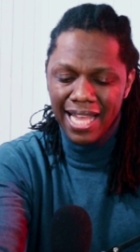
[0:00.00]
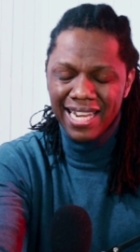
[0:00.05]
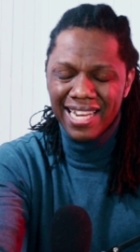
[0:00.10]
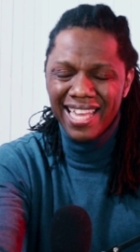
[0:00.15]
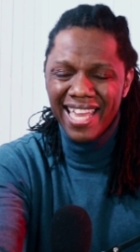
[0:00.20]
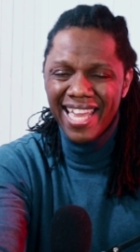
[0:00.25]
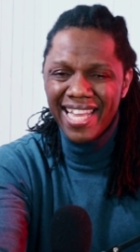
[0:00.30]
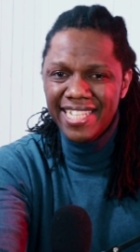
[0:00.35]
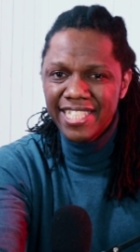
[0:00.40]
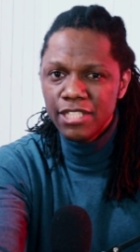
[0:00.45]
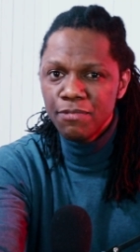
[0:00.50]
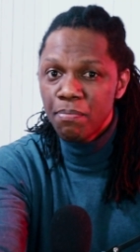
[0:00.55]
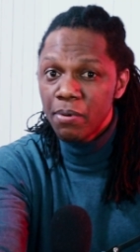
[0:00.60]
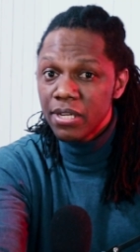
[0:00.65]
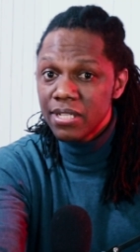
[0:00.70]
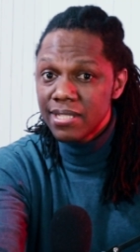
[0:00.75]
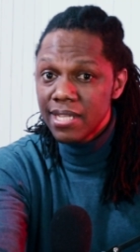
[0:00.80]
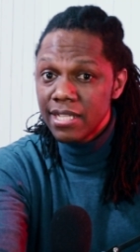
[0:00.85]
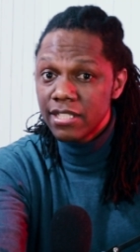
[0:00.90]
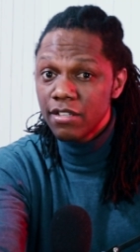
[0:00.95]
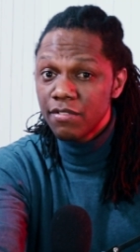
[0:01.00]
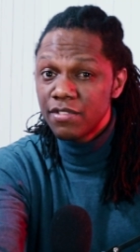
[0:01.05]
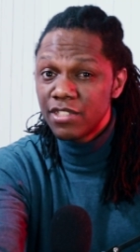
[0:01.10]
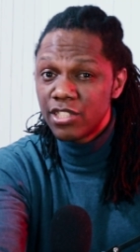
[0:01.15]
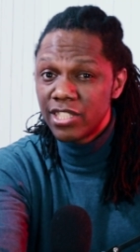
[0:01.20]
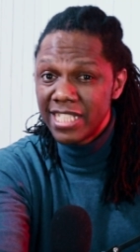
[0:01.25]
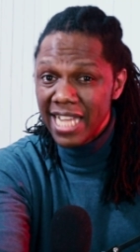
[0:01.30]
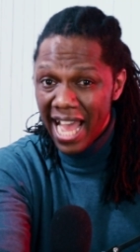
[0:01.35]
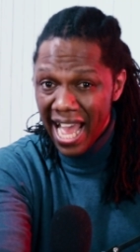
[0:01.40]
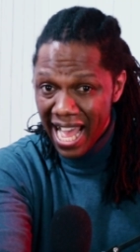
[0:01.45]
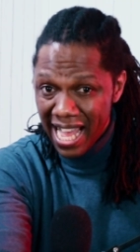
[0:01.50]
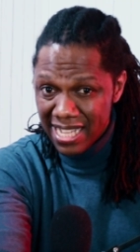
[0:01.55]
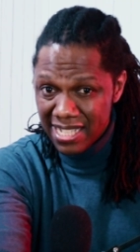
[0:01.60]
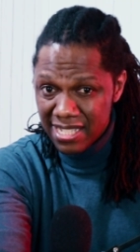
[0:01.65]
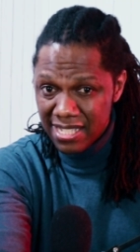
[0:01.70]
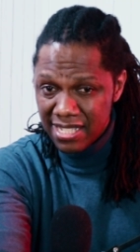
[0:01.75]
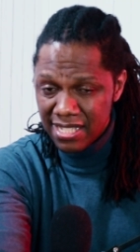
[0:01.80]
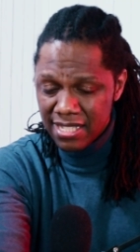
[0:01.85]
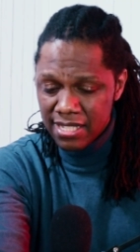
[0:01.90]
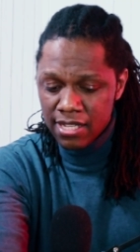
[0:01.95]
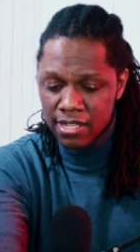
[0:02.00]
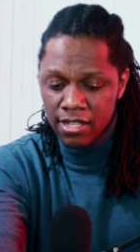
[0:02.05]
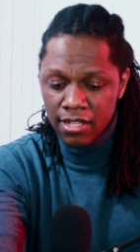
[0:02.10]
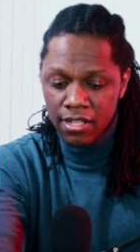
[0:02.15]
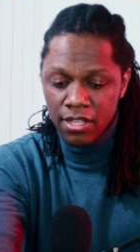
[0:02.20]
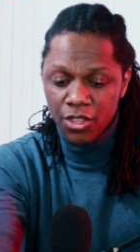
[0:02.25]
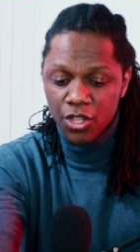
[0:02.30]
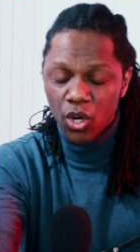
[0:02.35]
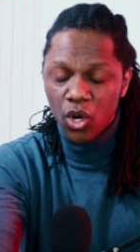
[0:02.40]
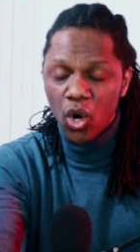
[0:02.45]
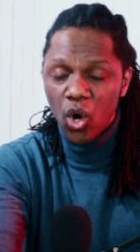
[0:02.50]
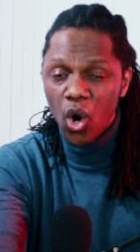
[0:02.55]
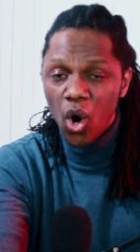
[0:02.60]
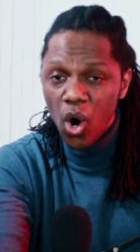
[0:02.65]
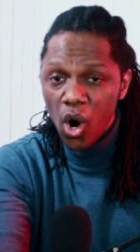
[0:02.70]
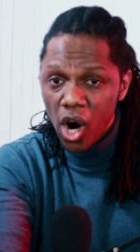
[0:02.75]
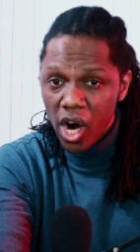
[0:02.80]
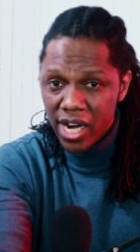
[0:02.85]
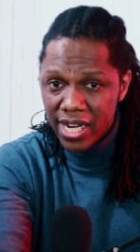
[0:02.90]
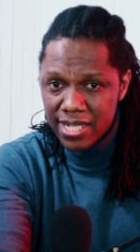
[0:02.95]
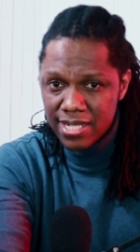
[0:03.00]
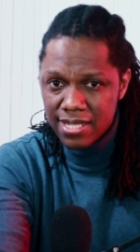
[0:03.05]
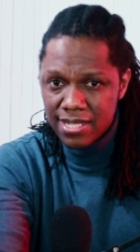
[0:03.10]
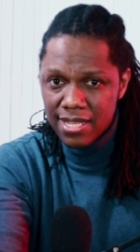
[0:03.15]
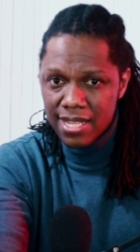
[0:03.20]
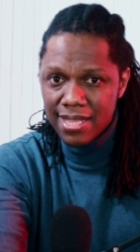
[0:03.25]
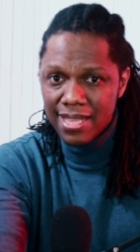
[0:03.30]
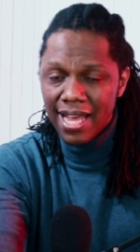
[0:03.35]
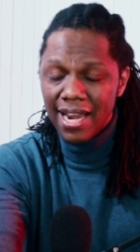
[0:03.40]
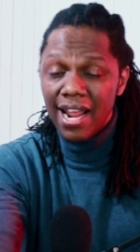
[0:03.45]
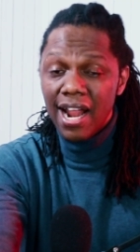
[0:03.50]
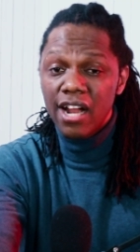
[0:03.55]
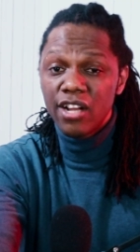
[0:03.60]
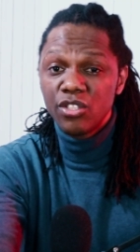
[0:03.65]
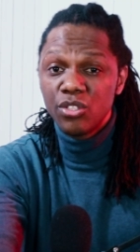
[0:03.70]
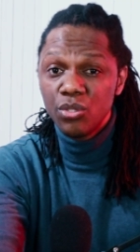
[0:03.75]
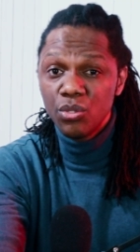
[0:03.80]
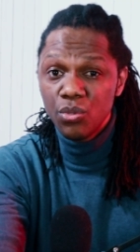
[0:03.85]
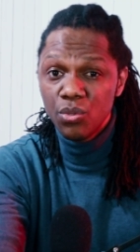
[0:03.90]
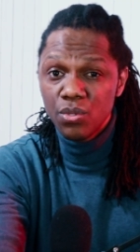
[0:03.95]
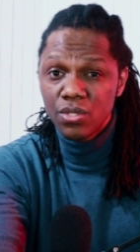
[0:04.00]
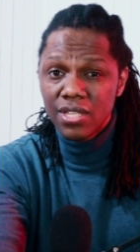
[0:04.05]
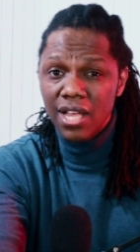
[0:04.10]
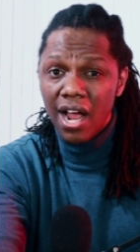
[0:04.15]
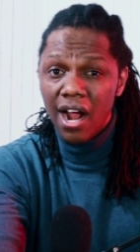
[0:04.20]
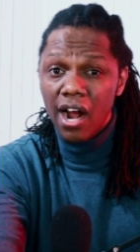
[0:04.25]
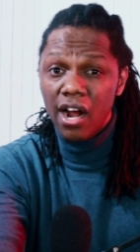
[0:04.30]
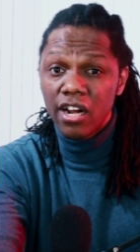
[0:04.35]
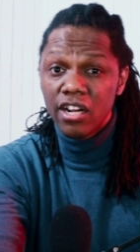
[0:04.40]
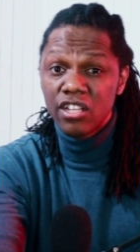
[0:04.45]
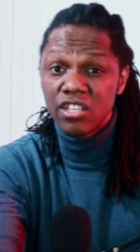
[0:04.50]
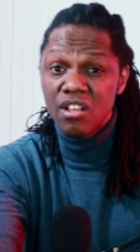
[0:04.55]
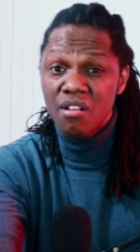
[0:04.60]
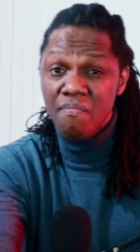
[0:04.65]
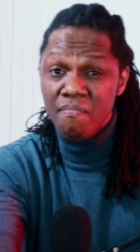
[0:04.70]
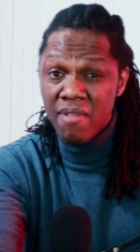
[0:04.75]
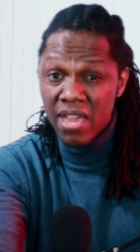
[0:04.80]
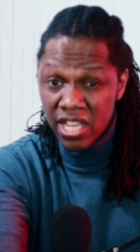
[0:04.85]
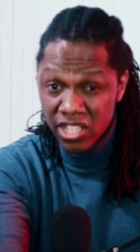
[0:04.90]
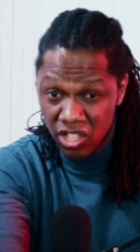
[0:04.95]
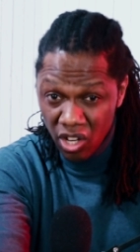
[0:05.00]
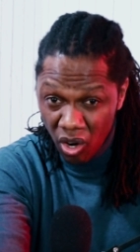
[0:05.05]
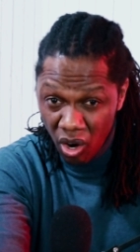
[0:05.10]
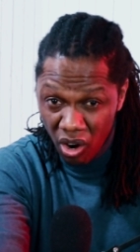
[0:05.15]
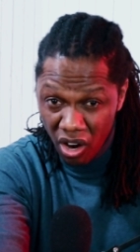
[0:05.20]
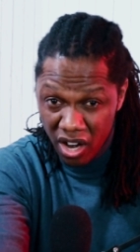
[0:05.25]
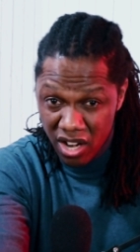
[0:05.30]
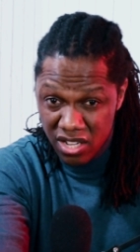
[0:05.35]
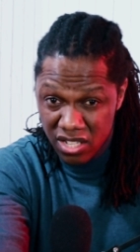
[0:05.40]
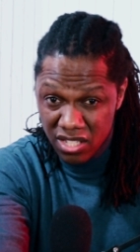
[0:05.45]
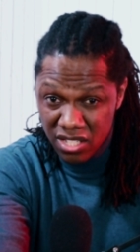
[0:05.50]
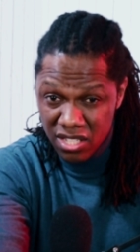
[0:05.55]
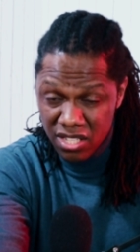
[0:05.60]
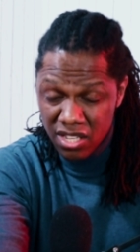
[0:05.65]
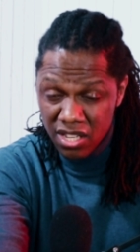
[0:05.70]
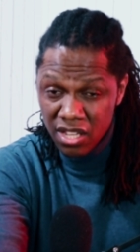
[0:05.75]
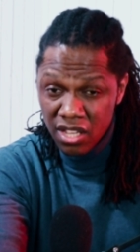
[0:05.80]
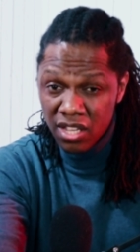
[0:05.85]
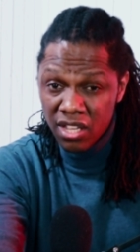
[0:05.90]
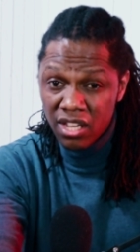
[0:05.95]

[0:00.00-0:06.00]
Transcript: that 80% of jazz, the chords that are used are your major chords,